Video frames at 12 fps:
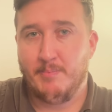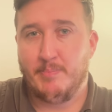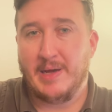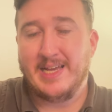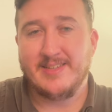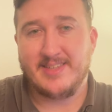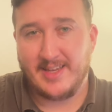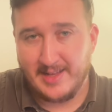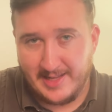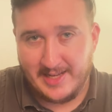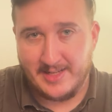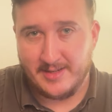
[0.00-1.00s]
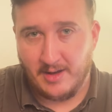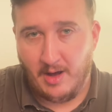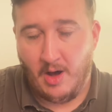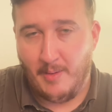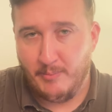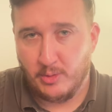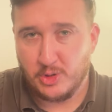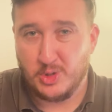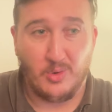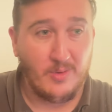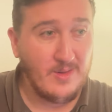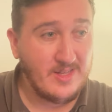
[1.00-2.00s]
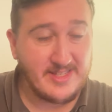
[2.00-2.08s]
But is he a leader? I'm not sure.